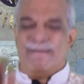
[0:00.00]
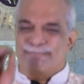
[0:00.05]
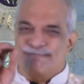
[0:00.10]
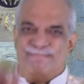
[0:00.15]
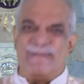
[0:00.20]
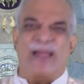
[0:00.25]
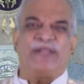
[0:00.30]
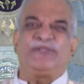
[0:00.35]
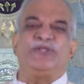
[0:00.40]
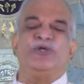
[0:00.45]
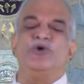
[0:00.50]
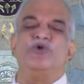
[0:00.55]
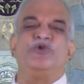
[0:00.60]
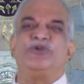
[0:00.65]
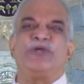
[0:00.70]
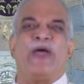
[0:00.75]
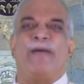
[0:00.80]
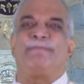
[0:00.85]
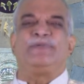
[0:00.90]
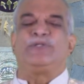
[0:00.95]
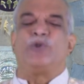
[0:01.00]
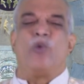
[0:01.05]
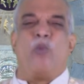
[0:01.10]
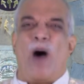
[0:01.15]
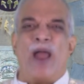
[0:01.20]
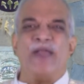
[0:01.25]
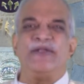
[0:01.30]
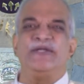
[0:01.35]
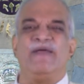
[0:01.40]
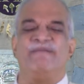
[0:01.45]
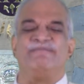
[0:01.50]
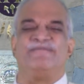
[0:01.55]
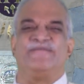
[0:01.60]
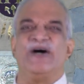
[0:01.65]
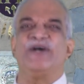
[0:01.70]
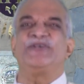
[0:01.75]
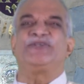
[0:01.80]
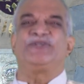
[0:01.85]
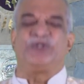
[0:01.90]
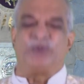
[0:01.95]
Matthew chapter 1
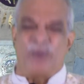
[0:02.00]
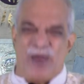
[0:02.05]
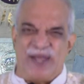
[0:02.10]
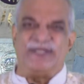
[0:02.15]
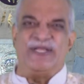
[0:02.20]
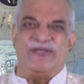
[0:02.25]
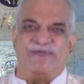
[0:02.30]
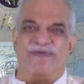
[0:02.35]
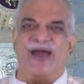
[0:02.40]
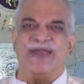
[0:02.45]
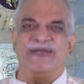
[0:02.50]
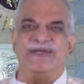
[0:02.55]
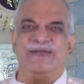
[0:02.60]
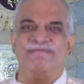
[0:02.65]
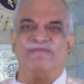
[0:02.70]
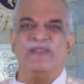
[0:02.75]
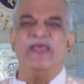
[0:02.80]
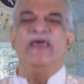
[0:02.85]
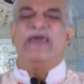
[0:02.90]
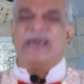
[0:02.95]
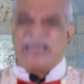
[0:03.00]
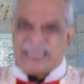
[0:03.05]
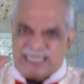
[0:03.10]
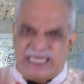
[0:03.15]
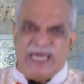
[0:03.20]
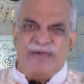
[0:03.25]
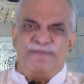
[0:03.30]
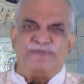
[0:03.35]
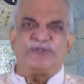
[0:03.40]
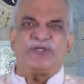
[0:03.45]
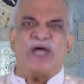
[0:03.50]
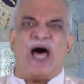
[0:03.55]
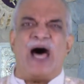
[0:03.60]
verse 21 gives